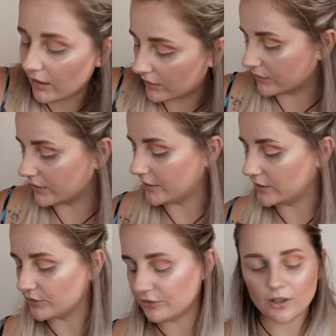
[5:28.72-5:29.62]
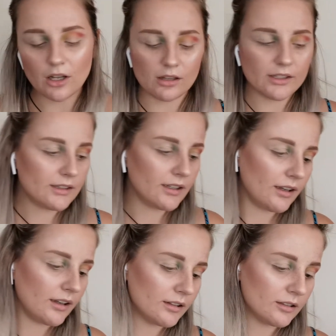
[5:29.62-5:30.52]
I'm not falling
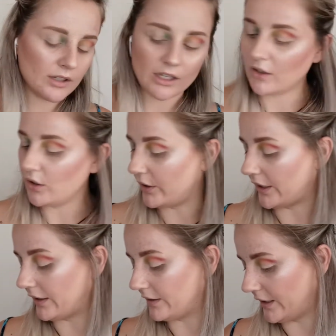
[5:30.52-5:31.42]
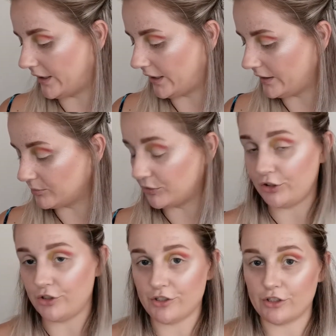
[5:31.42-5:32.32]
low. Okay, then I'm going to
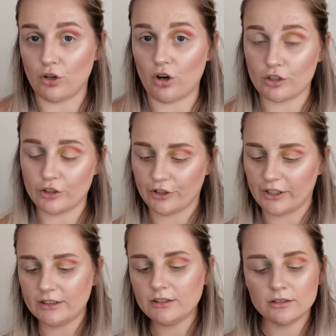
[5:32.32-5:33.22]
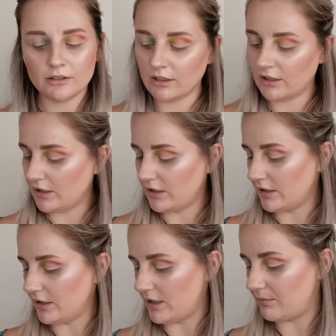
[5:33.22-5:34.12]
use a darker green
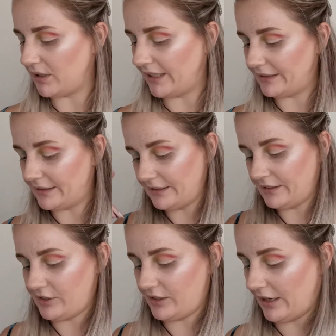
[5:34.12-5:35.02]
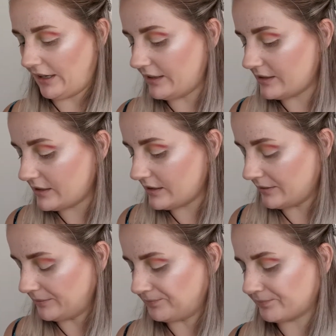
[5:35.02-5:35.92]
and blend it into that.
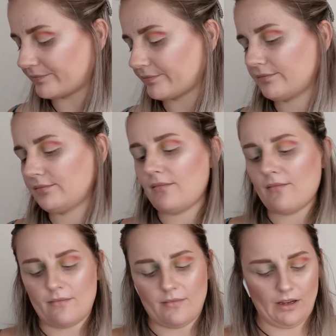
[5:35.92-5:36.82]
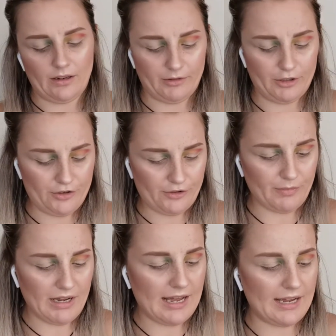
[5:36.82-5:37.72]
I'm going to use
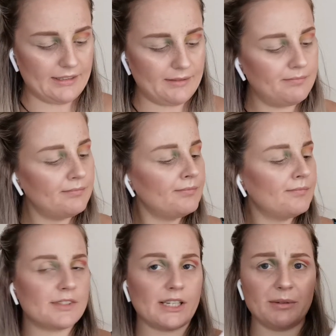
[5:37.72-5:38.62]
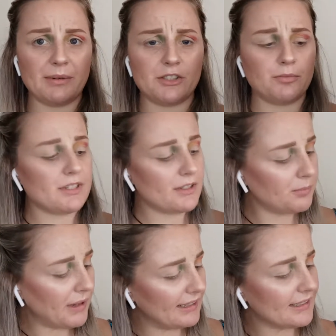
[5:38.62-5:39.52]
my Take Me Back to Brazil
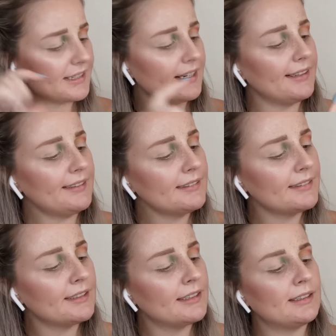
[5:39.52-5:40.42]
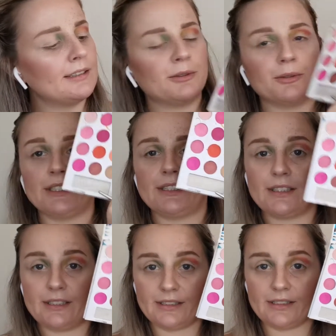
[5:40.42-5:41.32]
palette again with
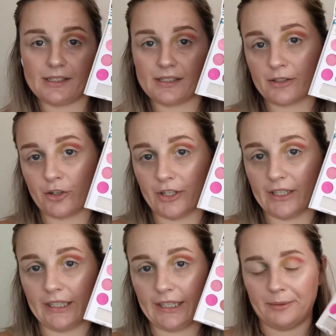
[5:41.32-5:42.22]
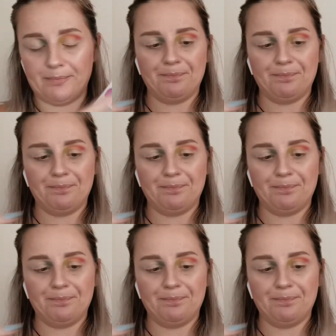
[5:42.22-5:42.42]
this green here.